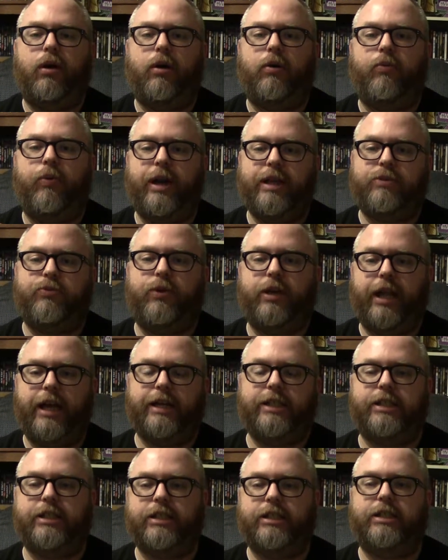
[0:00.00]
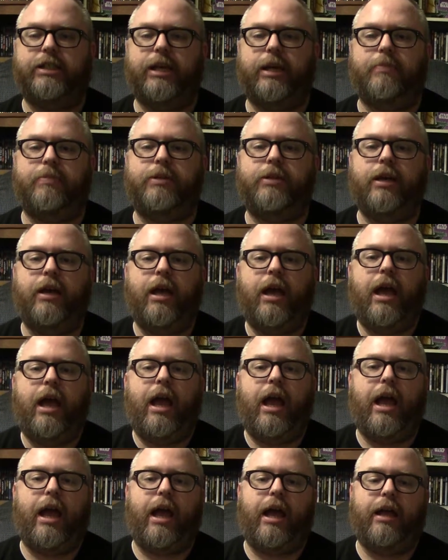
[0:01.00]
race relationships.
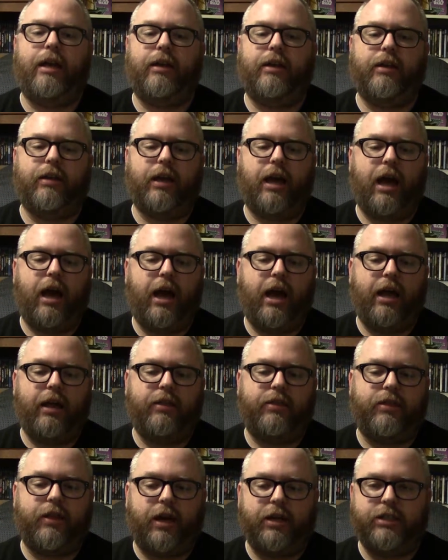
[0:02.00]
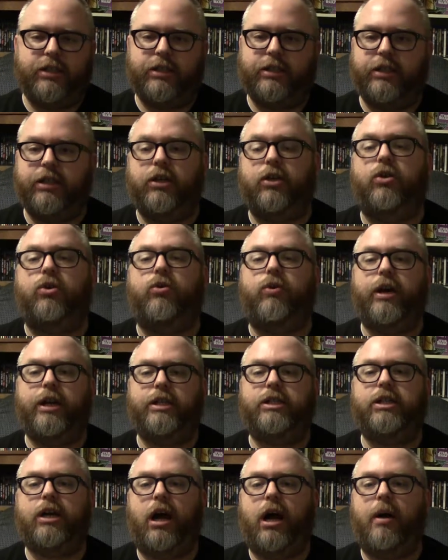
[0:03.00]
And I thought she did a
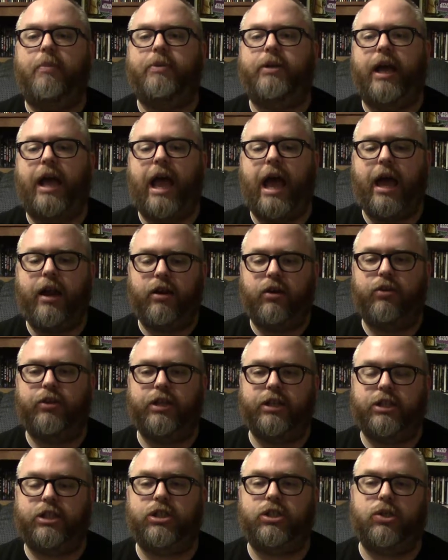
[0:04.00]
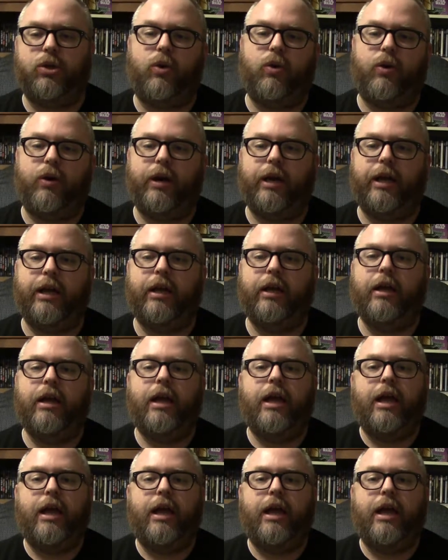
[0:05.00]
great job to handle this story